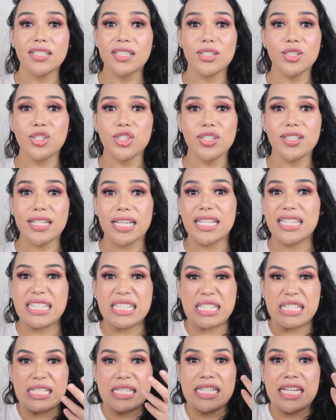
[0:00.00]
because it
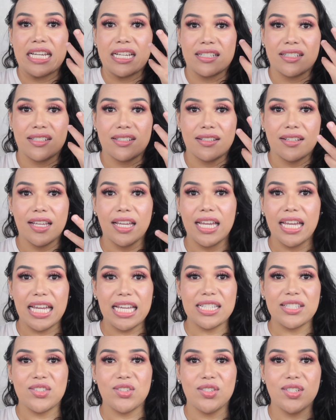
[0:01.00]
sticks.
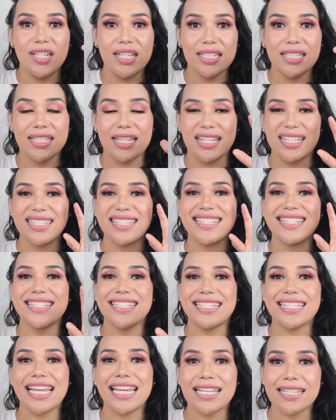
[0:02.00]
It sticks and it
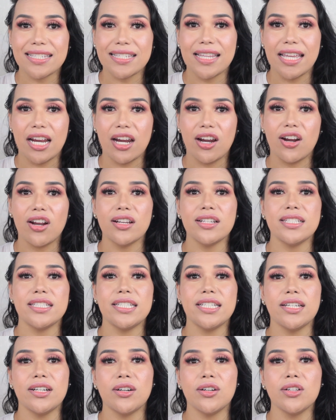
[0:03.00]
stays there
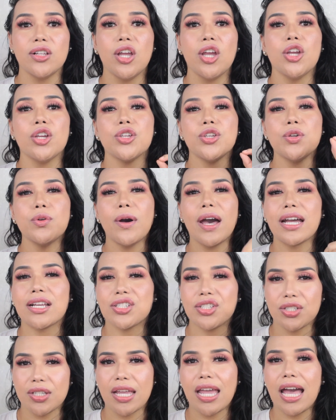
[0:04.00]
until you
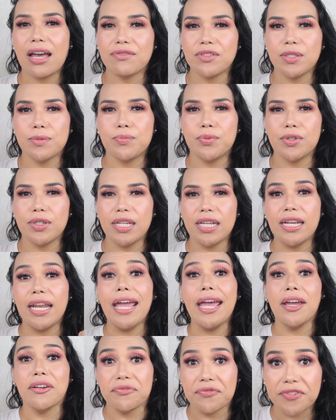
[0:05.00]
actually have to put in
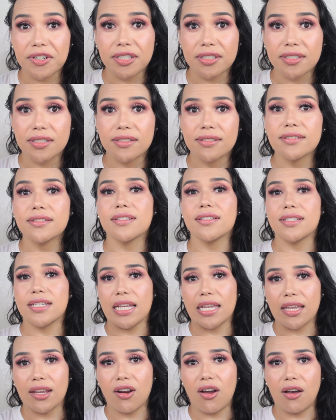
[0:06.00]
effort to
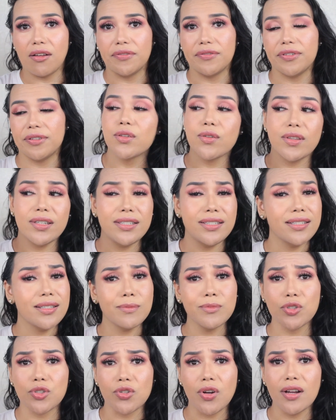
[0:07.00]
take it off. So this is
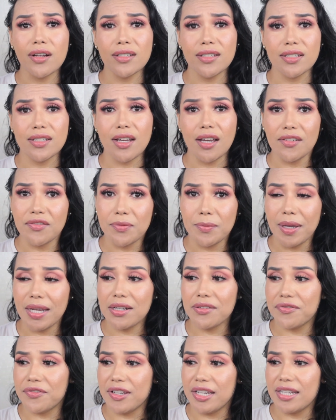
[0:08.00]
some strong stuff.
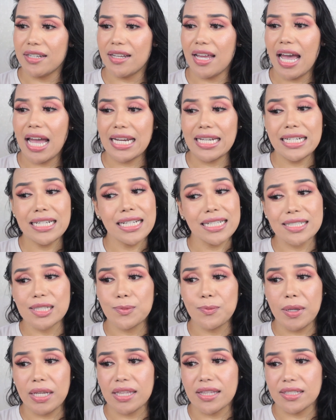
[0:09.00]
Benefit. I didn't
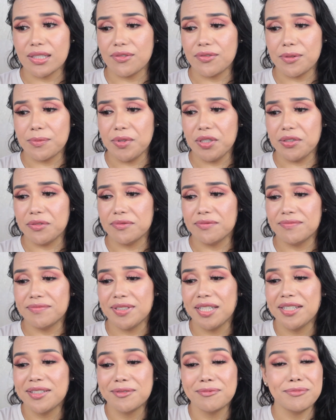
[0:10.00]
expect this from you.
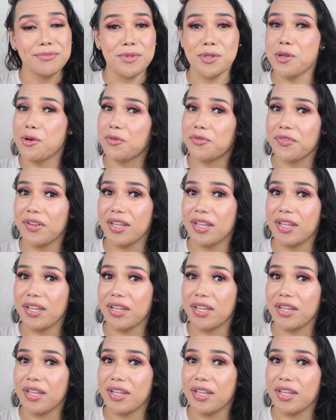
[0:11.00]
No